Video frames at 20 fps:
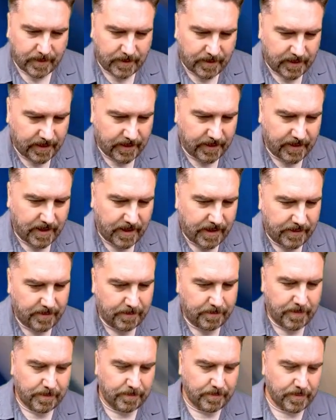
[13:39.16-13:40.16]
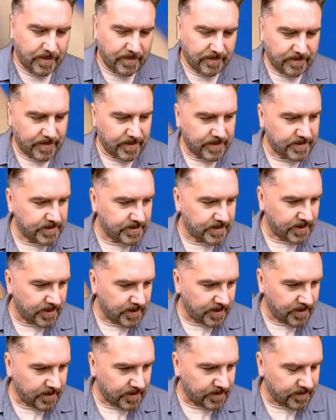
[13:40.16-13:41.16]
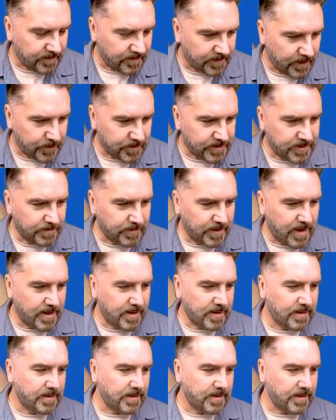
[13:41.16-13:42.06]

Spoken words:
I can't remember if this, there was some kind of